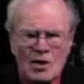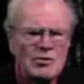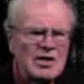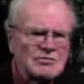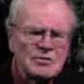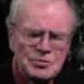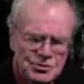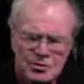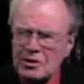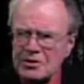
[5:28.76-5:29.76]
And we have some
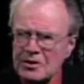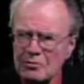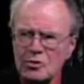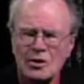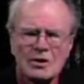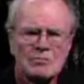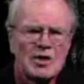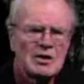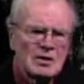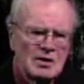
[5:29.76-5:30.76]
stories in the book
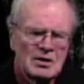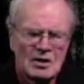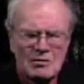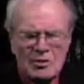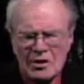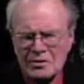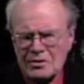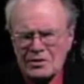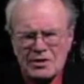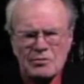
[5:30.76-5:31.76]
about
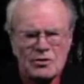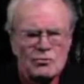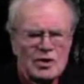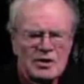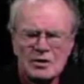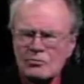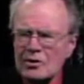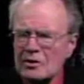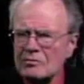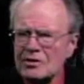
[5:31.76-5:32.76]
about uh, someone who wanted to
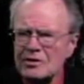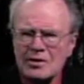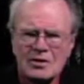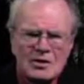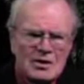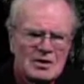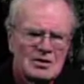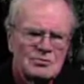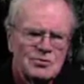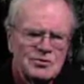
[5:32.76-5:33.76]
work with uh,
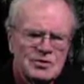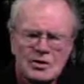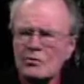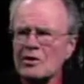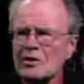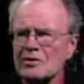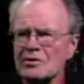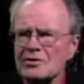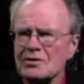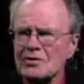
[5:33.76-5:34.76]
with
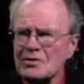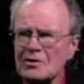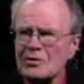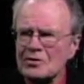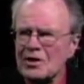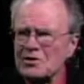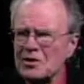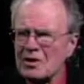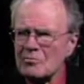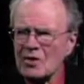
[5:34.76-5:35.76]
gorillas and, you know,
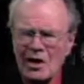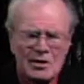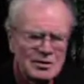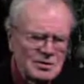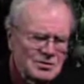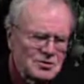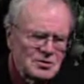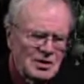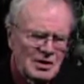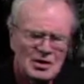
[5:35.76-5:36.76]
teaching them how to
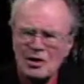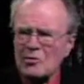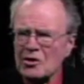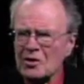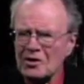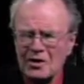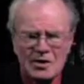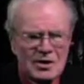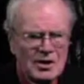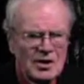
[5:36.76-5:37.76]
how to
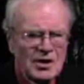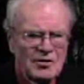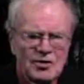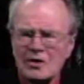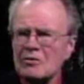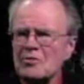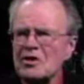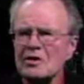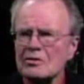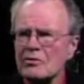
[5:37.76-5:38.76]
communicate, mm-hmm. and thought it would
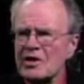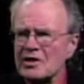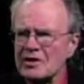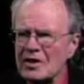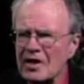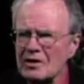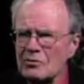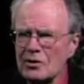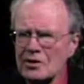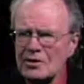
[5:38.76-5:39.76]
be a great kind
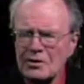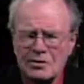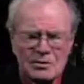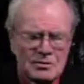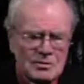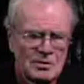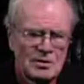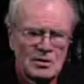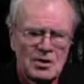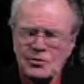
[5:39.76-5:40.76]
of work to do.
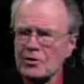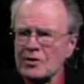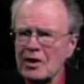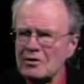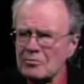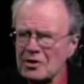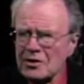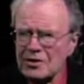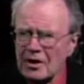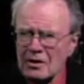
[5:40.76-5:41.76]
It turned out to be a
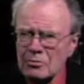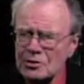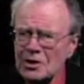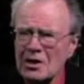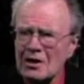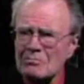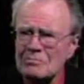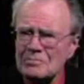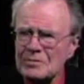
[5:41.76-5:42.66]
terrible job.